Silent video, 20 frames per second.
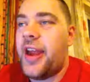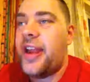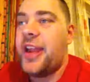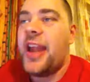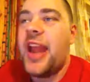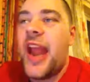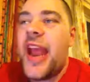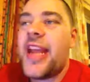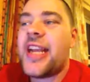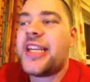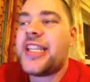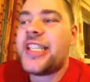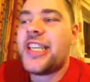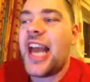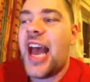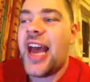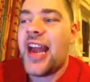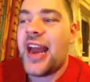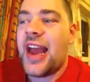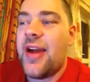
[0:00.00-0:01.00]
Next
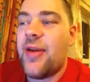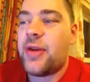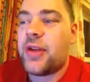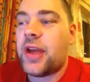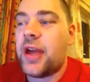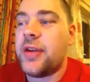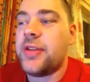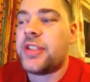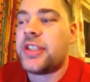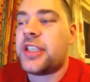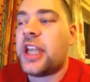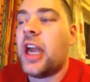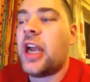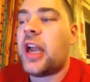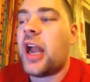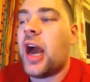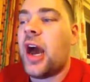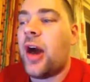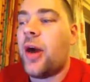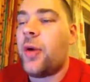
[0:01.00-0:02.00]
shout out goes to
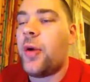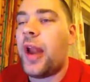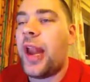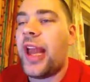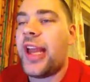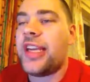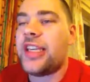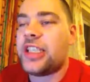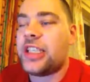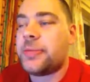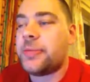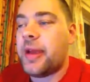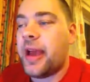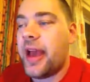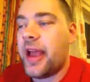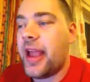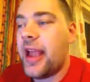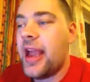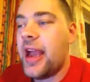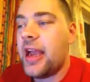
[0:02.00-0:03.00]
Carl Leech,
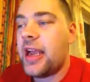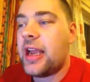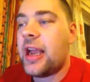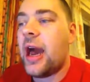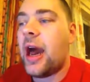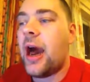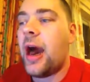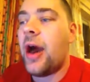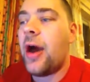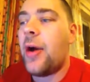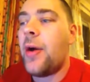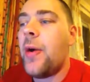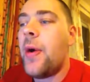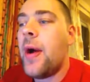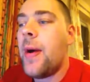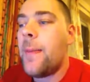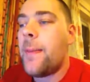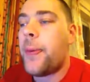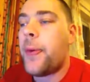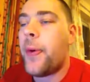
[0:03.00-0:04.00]
mate.
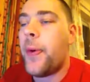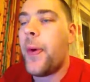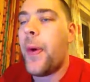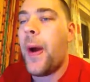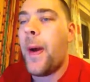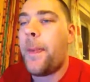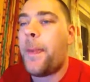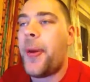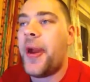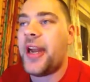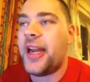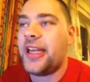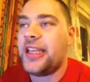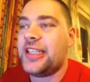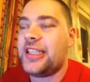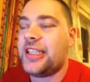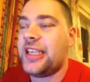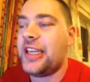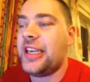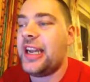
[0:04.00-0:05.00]
Carl, proper
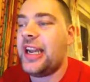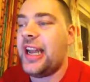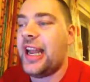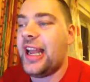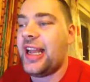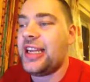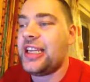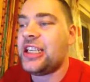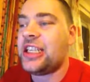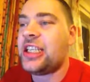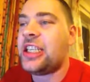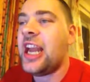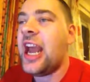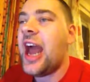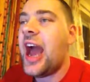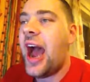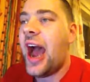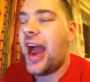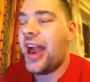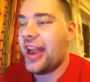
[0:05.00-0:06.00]
decent Leech.
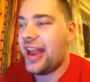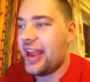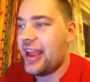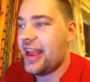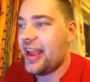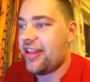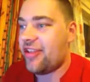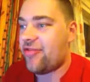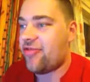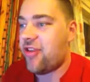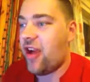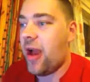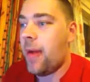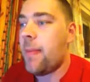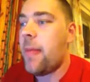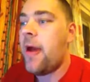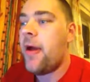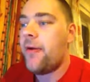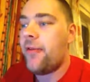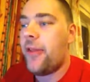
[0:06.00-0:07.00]
And he is
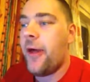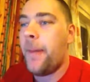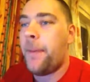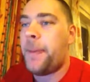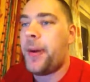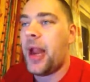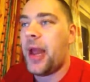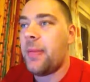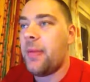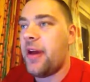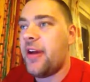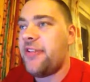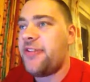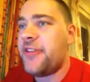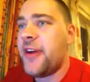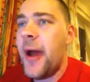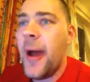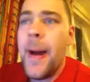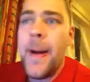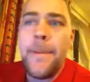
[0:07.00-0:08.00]
from the
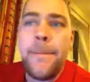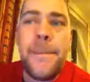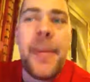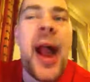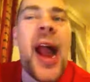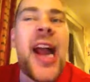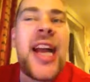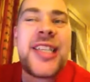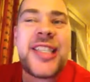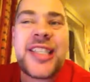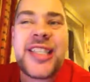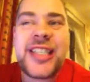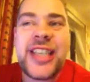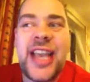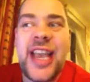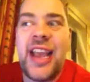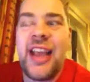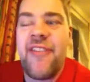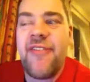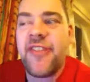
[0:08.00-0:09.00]
Plymouth
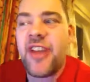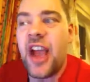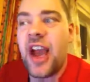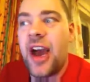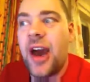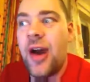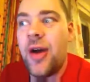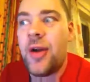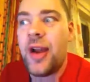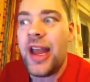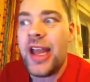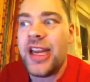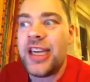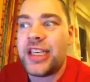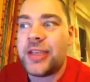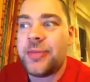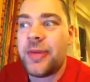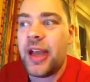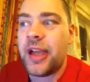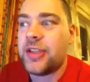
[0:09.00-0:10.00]
Massive. Carl
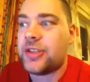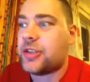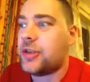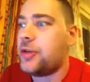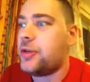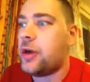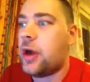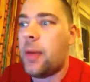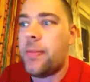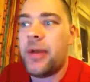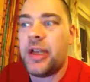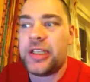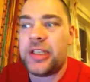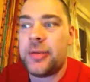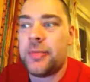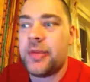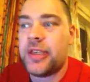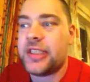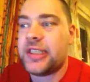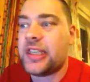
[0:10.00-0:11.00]
Leech, mate. Do not mess
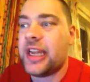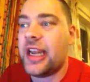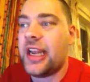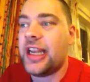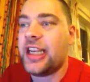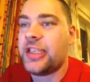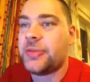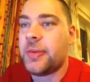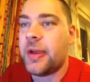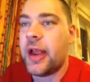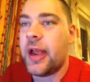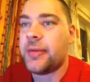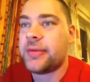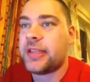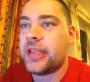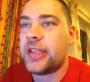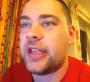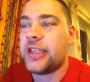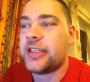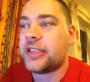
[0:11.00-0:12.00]
with Mr. Leech, mate.
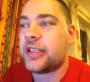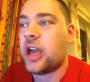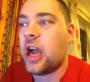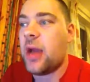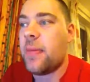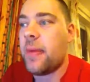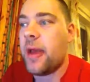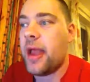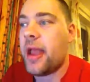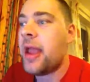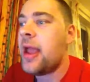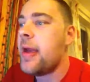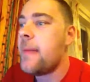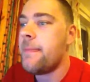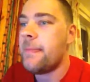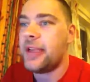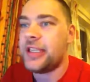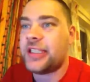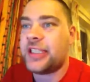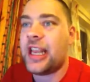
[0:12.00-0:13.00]
Upset this guy, mate.
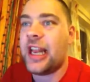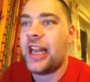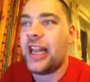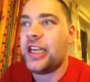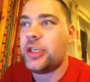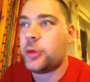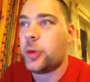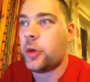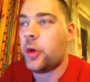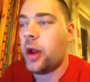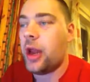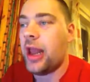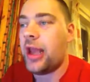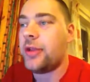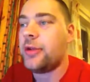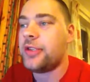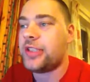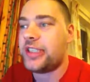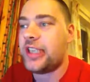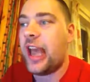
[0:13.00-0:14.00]
Mr. Leech will not
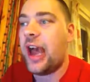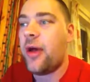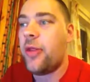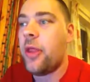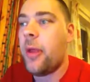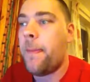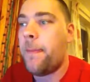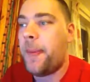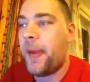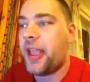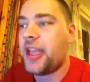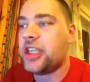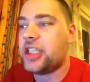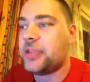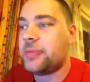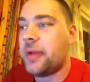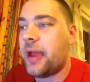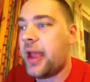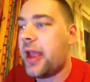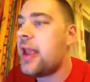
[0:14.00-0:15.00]
let you sit on the
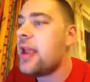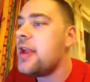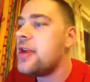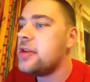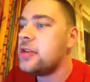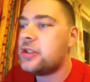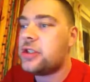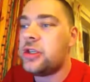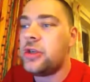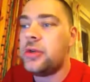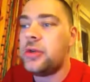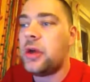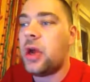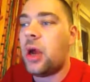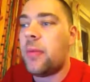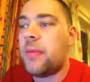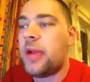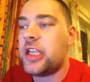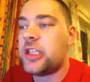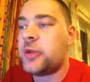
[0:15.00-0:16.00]
beach, mate. Do
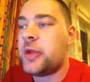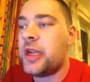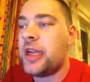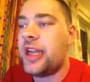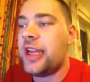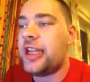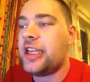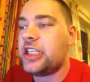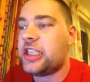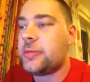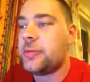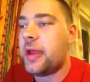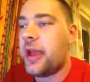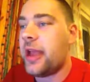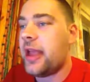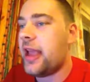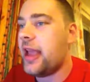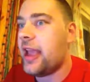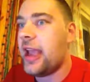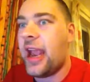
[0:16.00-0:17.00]
not mess with Leech,
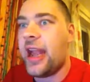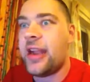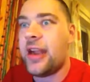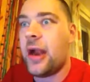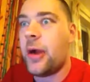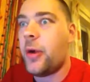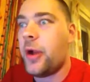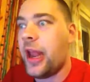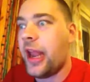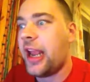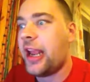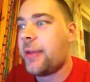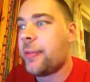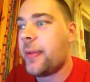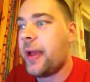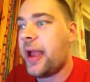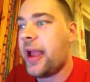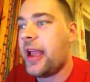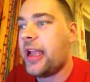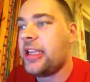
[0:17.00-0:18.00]
mate. He ain't no leak,
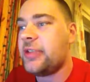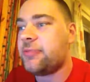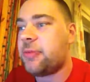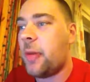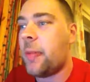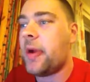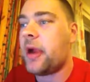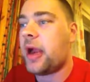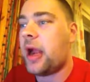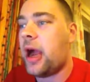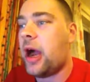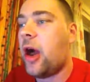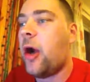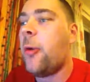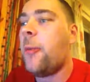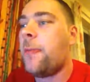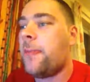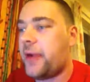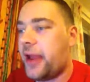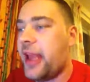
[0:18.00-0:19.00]
mate. He's proper
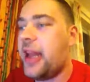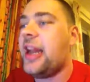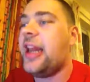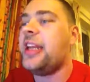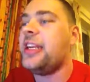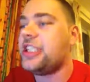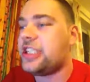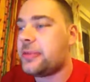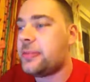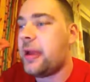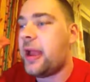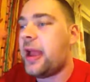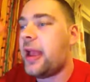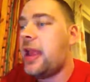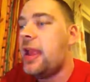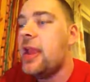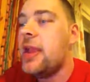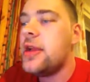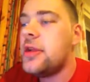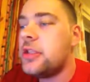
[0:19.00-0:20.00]
Carl Leech, mate.